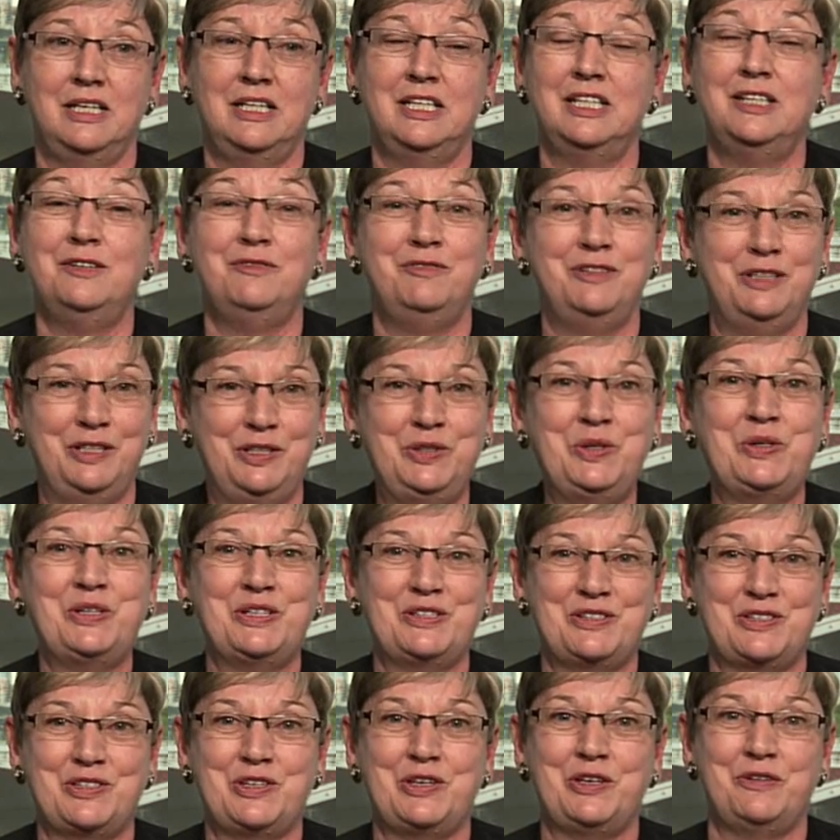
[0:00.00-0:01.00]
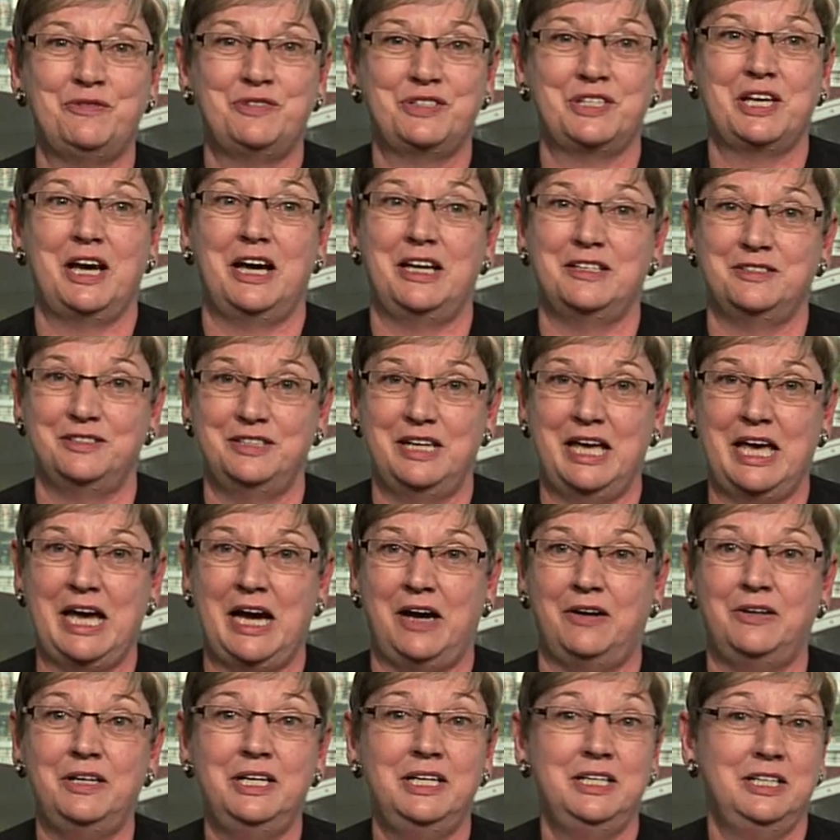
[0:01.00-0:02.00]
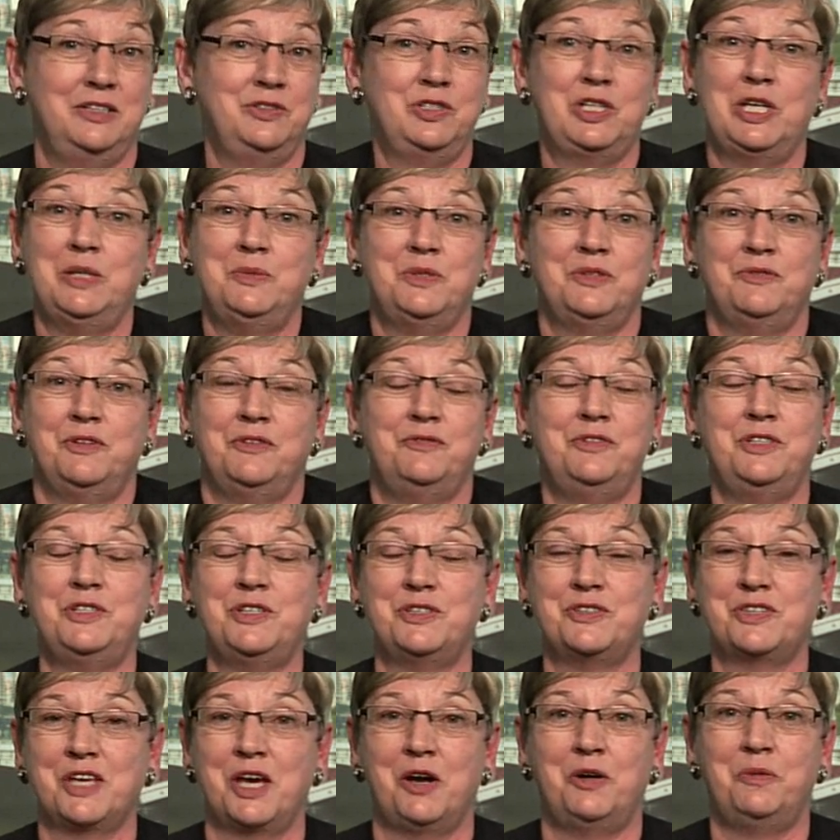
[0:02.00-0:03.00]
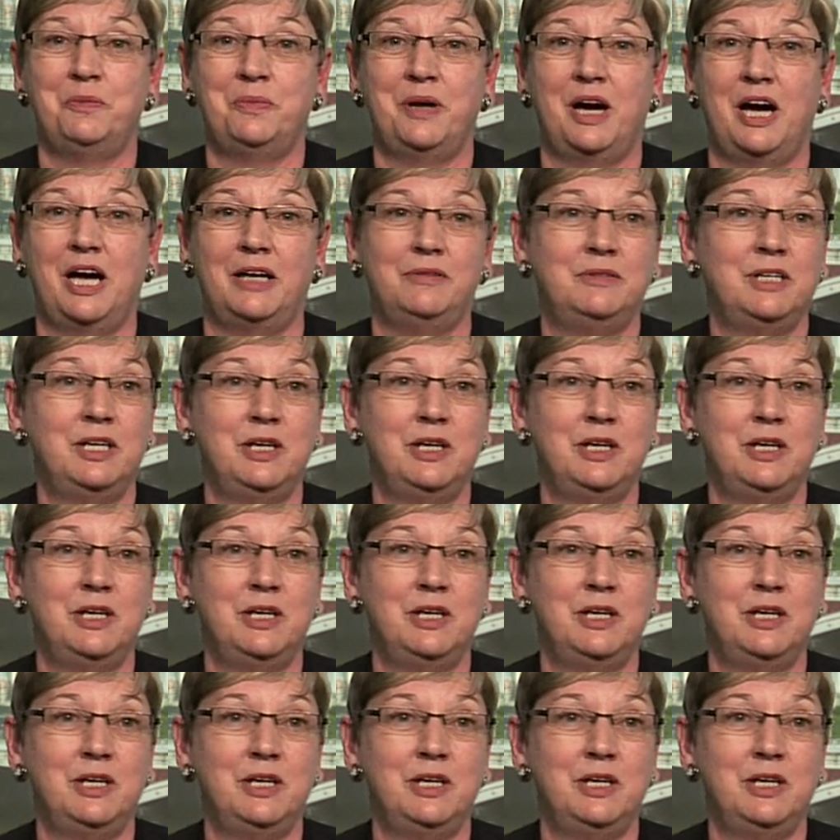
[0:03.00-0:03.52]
If you look at serve size now, in terms of if you just go and buy an